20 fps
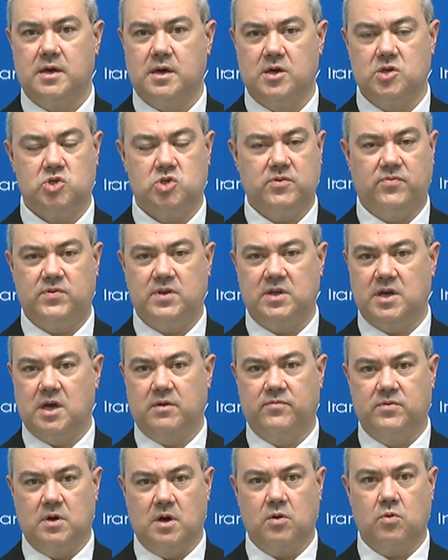shifting out
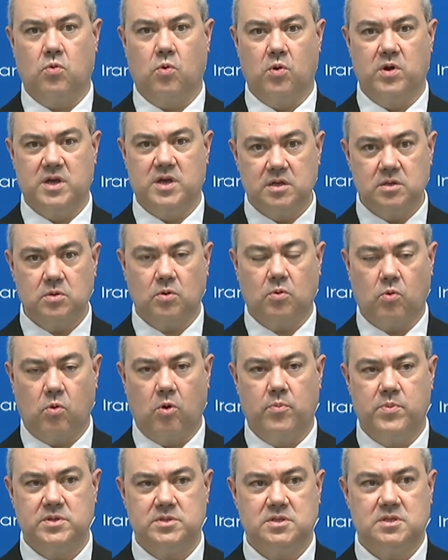of non-core into
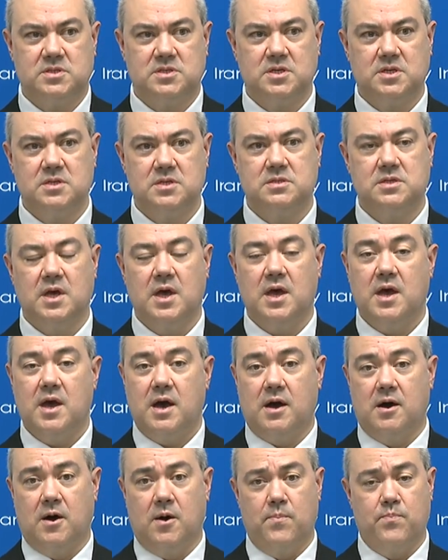core businesses.
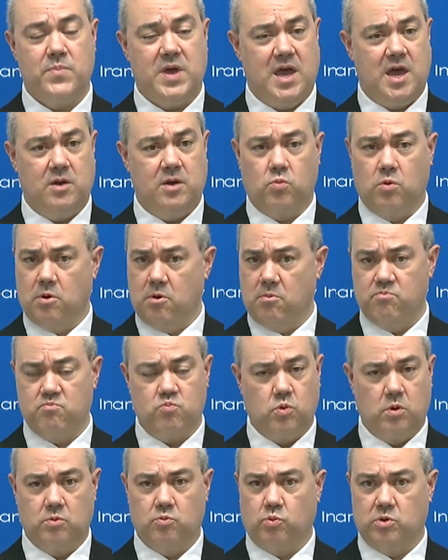And
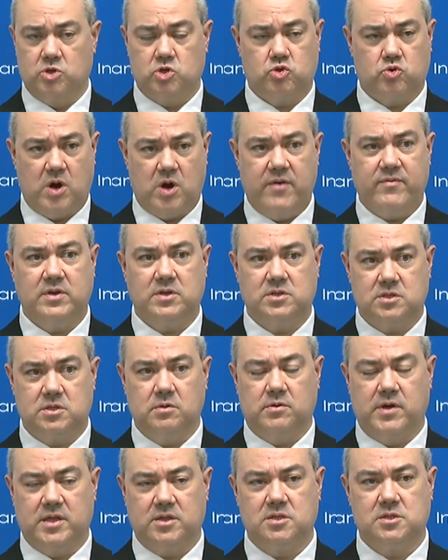we're striving
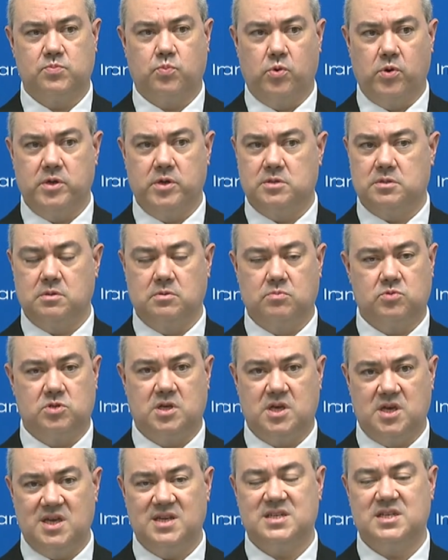still at this point to
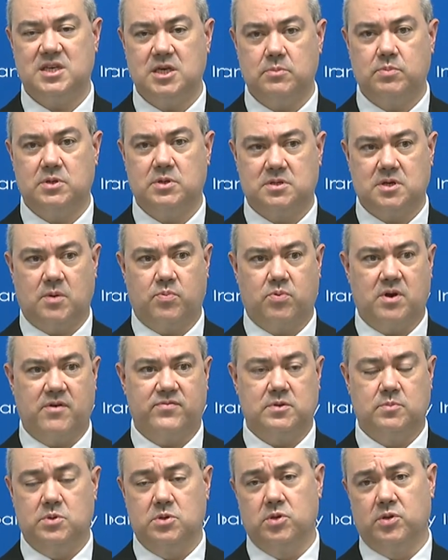hit EBITDA
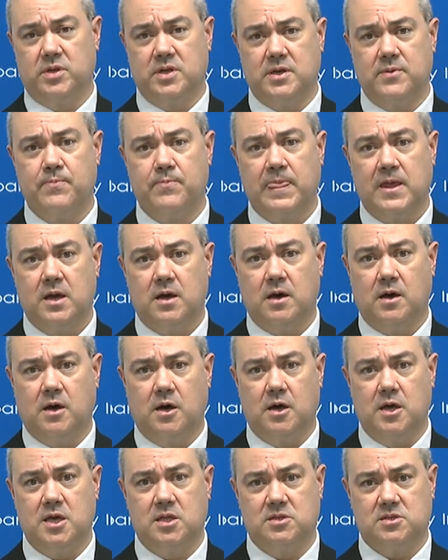profitability
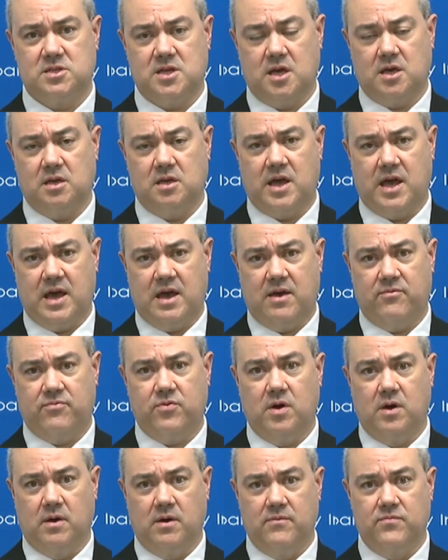in the second half
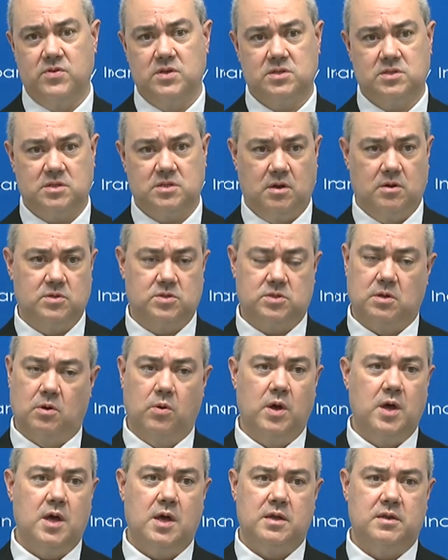of this year.
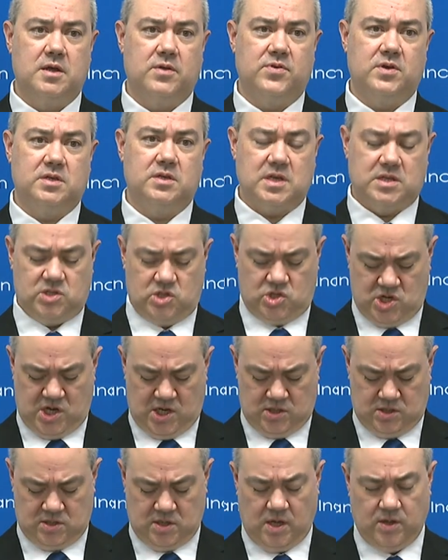So nothing has
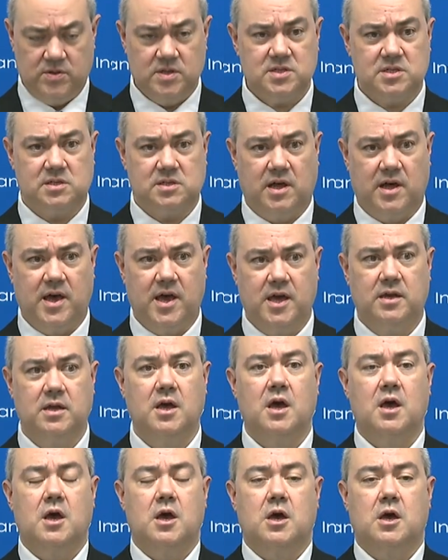changed on this slide.
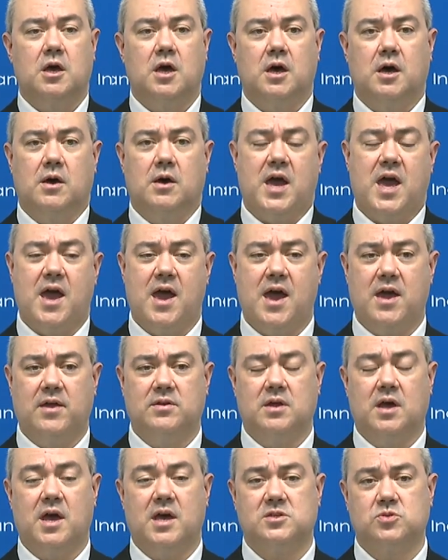
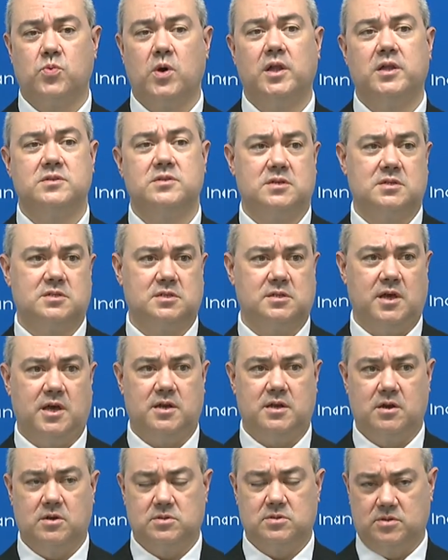And as well as this slide
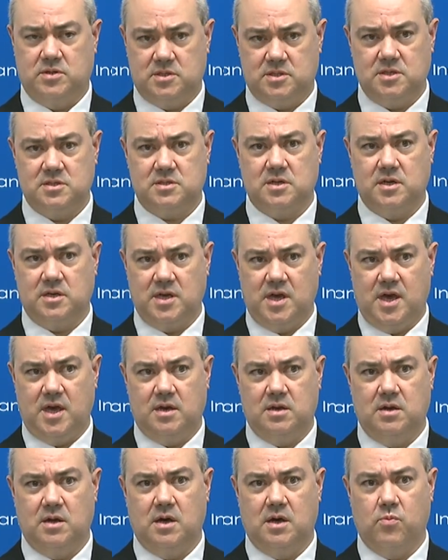here. So this is,
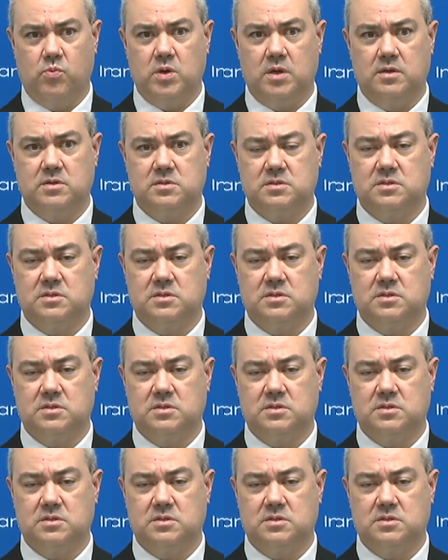again, this